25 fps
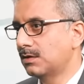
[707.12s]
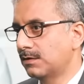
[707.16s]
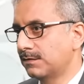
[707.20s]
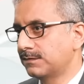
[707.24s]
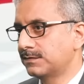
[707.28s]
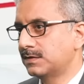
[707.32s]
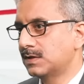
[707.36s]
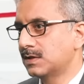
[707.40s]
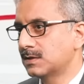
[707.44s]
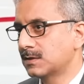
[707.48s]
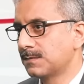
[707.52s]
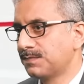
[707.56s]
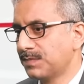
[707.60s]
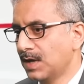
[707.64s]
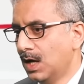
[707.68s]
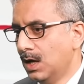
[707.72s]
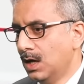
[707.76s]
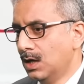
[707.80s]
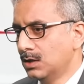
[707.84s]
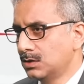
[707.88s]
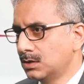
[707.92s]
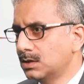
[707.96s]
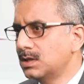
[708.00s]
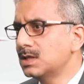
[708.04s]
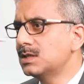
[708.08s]
of this.
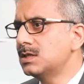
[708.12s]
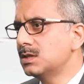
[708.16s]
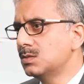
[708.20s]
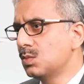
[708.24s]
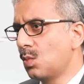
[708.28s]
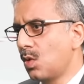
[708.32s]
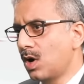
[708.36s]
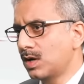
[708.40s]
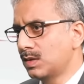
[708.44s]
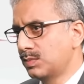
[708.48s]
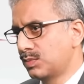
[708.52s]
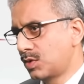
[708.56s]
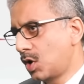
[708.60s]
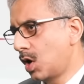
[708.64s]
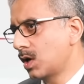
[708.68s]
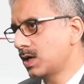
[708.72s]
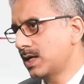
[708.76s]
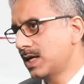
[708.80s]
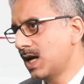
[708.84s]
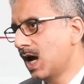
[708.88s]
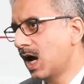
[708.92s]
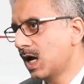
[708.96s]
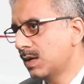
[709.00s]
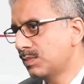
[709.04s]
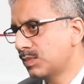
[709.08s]
So this is what broadly
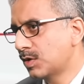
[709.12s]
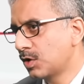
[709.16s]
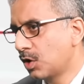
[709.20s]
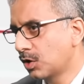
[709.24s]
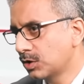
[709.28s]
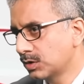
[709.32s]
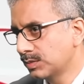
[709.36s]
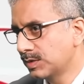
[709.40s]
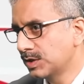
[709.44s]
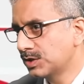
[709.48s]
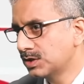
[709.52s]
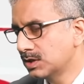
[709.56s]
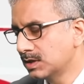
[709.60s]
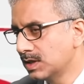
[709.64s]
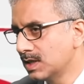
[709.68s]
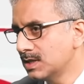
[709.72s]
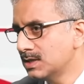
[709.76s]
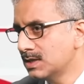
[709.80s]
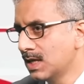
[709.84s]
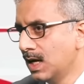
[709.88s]
hyper-automation is.